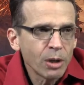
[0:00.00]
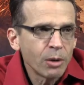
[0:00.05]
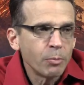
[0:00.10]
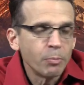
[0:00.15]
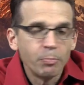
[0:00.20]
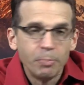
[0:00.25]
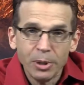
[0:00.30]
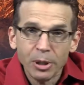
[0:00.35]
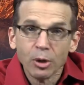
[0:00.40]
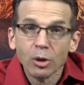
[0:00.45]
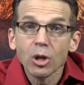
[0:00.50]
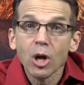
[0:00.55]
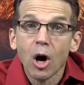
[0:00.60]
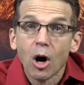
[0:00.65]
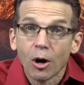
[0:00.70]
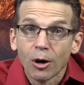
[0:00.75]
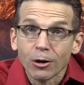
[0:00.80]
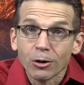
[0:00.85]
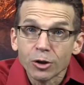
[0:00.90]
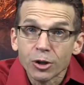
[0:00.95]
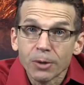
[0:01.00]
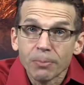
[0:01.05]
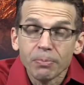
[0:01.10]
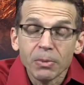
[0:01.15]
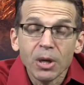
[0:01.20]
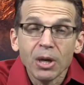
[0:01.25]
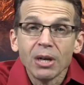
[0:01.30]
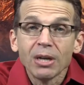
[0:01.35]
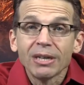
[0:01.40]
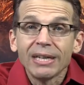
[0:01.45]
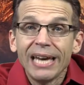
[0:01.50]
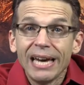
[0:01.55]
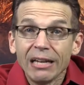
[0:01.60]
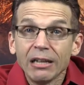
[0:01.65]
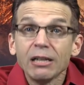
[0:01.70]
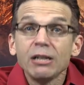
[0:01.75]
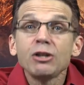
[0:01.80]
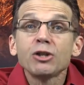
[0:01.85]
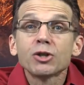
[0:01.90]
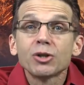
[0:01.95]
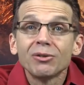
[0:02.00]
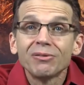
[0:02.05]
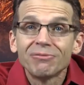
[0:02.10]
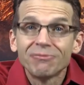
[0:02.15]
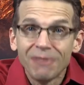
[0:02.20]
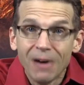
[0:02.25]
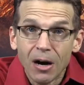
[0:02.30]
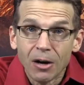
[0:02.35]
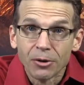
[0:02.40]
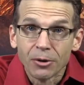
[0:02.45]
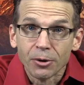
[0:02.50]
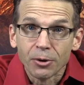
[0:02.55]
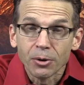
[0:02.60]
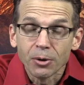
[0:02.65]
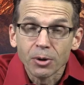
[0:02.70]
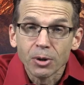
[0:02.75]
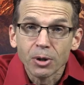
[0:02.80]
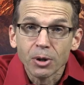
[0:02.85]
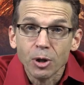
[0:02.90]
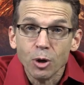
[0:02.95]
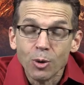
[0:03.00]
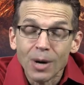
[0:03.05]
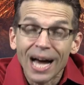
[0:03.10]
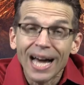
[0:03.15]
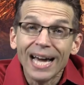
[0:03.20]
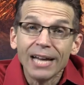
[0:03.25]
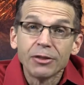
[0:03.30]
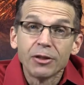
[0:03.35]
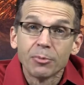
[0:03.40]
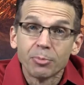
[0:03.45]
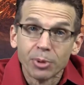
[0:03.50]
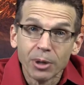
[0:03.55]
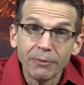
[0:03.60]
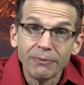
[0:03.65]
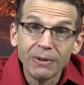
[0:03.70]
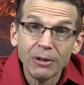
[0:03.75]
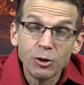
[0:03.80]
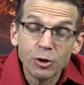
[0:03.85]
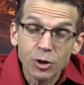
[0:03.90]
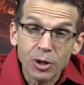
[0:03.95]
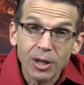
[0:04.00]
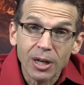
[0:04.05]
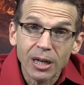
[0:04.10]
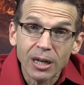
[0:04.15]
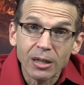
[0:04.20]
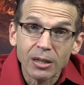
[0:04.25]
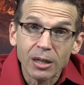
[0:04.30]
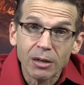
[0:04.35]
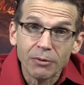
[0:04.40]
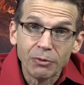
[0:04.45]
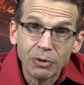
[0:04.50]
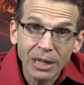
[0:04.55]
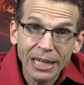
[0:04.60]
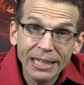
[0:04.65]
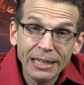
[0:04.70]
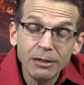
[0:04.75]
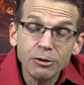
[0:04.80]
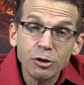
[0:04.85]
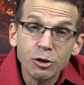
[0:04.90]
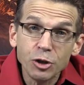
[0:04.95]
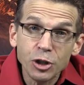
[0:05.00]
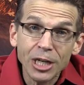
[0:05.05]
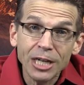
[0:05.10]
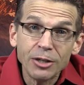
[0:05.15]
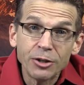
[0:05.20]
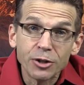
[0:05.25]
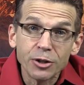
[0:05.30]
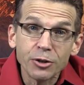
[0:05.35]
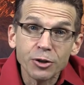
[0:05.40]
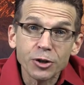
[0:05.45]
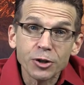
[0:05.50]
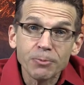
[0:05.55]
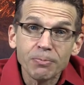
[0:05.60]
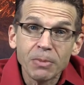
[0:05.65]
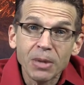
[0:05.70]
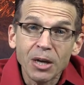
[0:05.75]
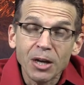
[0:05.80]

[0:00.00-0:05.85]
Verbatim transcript: Bill Hart Kelly's father, who I had the privilege uh, of leading to Jesus,